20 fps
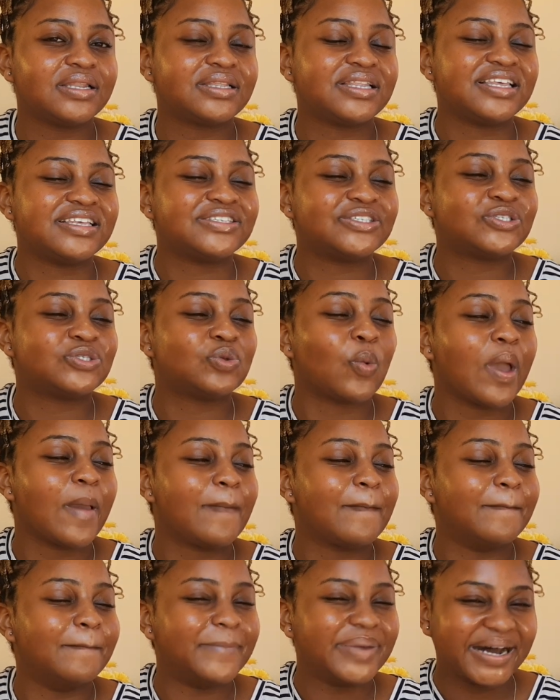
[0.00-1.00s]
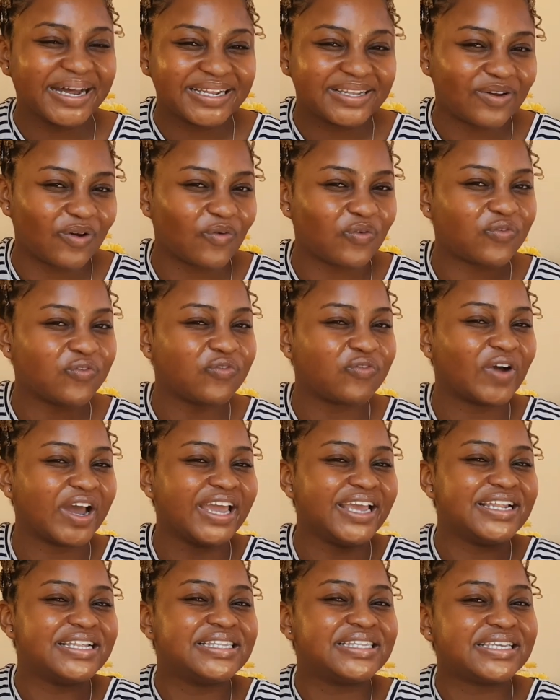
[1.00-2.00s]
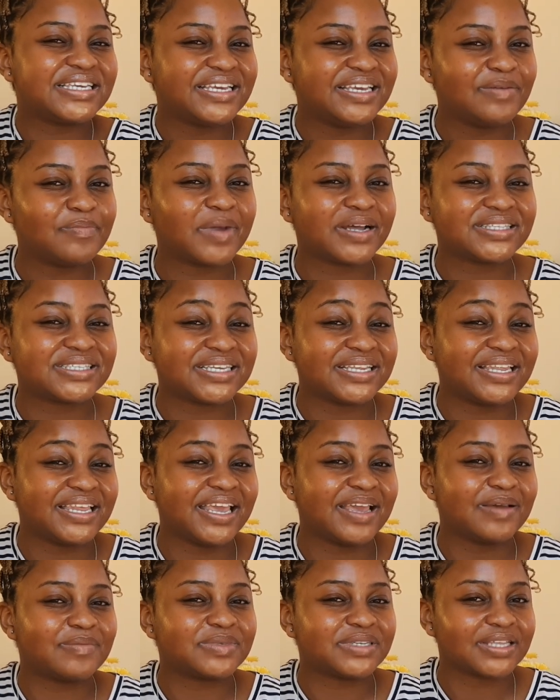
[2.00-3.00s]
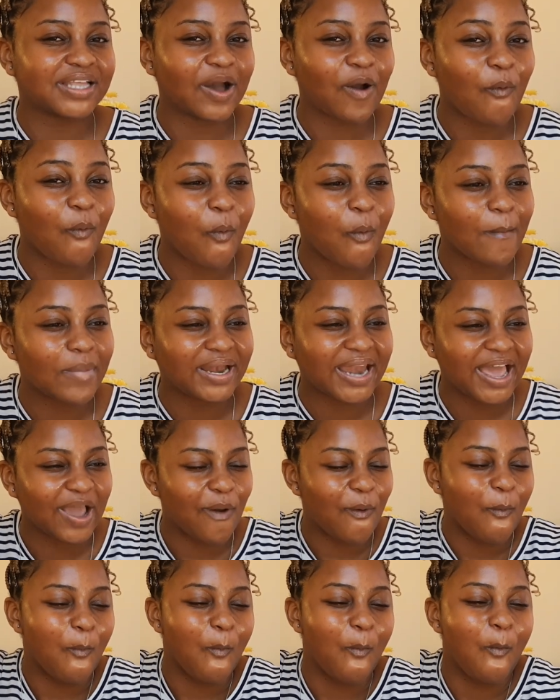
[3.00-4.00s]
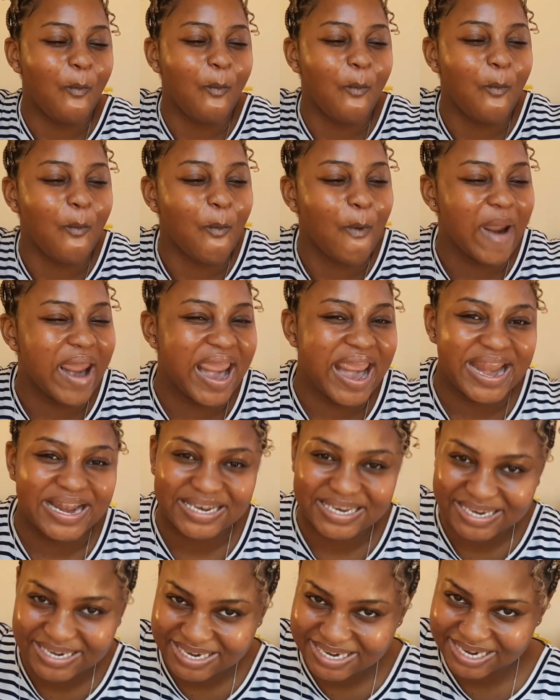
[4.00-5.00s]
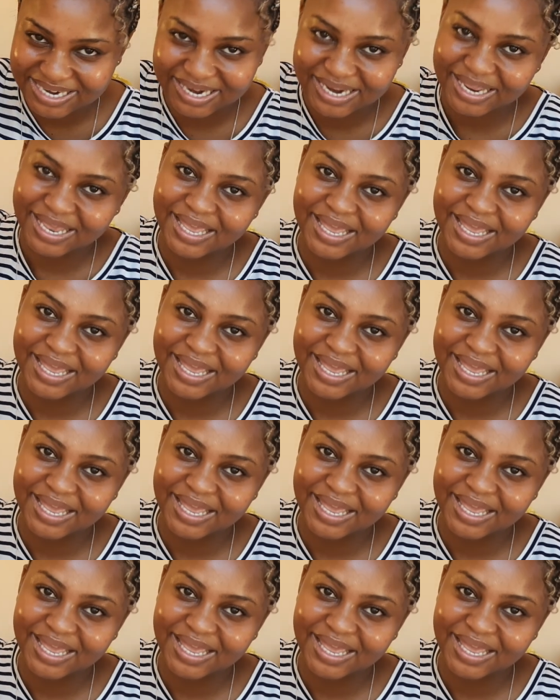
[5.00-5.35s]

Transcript: the swim pad of eight months se DM's het come like wait.